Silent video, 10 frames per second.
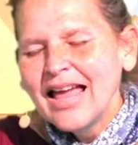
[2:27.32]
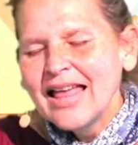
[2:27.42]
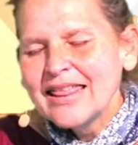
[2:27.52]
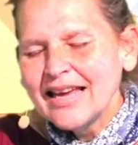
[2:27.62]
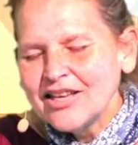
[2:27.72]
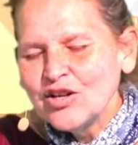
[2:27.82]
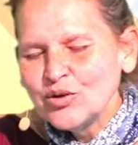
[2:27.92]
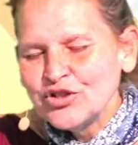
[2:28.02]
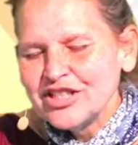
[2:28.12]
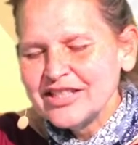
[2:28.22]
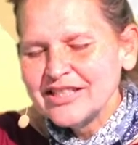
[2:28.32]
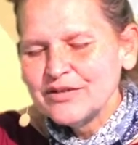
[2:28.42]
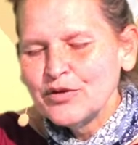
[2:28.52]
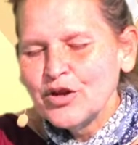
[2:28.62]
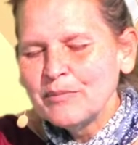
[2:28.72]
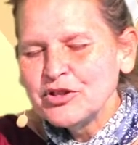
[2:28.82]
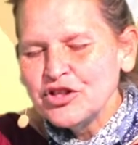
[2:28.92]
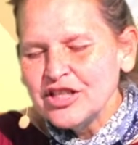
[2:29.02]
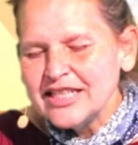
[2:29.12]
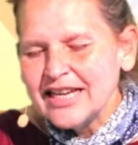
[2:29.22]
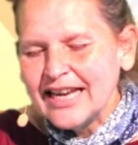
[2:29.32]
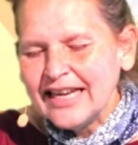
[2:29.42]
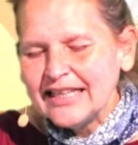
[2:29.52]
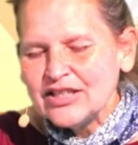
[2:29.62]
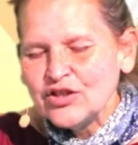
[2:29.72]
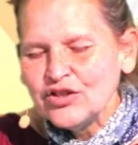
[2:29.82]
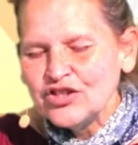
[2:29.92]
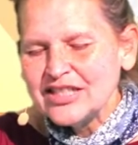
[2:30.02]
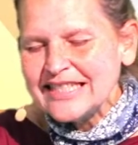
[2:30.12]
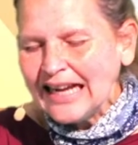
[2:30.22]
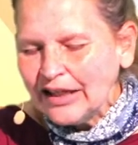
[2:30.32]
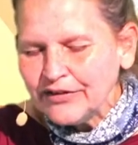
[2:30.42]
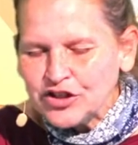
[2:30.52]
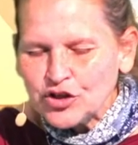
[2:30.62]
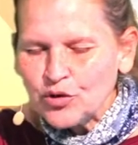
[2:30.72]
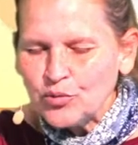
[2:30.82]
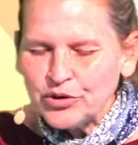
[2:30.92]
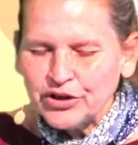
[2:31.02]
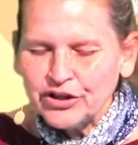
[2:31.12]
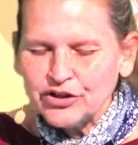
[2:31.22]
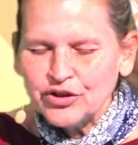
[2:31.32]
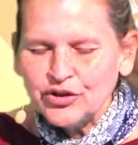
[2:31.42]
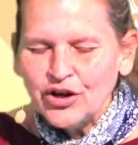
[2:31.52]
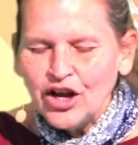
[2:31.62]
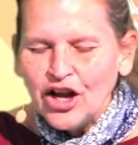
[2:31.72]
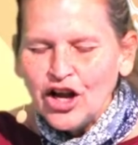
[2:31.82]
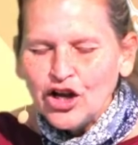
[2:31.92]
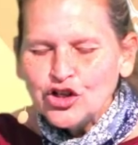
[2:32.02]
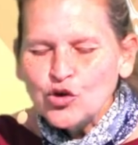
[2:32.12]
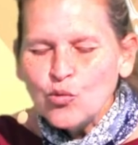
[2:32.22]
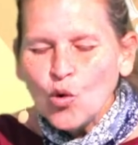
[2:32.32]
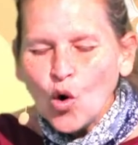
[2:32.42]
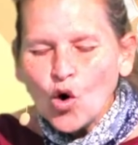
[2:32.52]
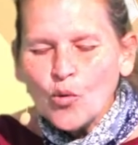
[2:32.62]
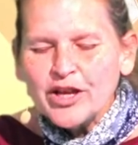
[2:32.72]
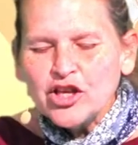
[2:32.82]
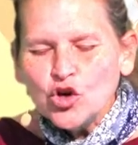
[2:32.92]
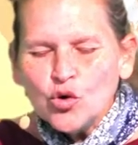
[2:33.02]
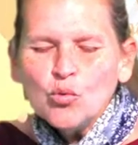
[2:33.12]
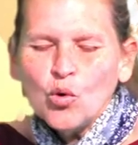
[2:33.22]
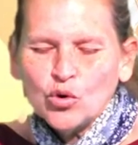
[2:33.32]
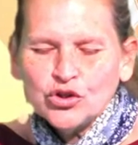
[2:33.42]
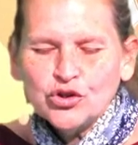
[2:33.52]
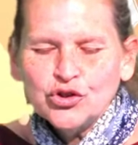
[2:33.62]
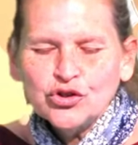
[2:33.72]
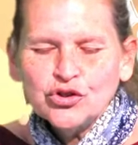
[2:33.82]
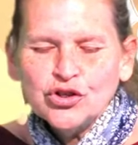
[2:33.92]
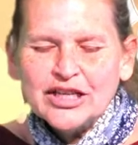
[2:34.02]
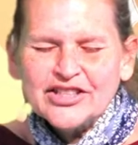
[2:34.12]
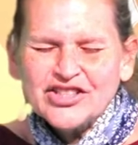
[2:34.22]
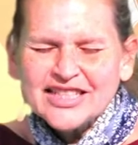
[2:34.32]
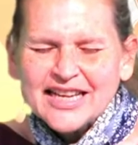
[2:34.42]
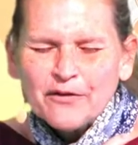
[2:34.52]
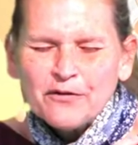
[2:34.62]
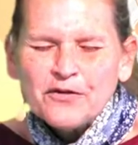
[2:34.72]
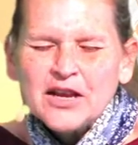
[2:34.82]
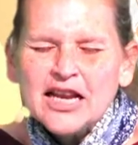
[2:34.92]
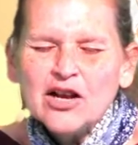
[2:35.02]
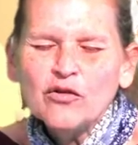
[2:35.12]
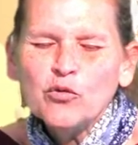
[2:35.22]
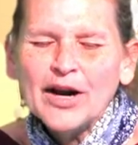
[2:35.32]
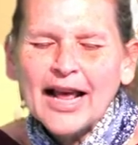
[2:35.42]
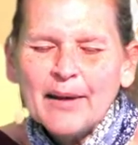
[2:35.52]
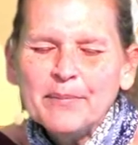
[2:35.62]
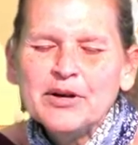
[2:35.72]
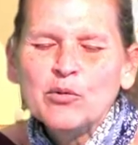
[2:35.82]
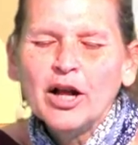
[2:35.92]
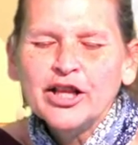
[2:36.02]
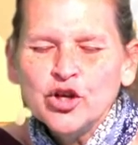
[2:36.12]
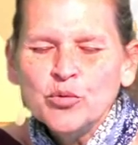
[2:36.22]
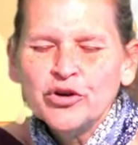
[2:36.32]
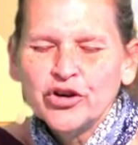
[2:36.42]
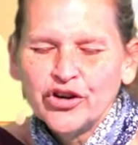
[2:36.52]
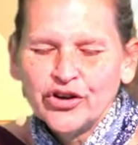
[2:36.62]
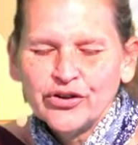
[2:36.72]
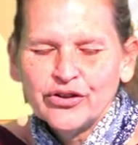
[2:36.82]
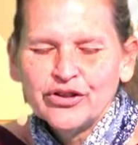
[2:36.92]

Thank you, Lord Jesus, for the opportunity again to just delve into your word, to, to walk where you walked, to, to just get a feeling of what happened while you were on earth.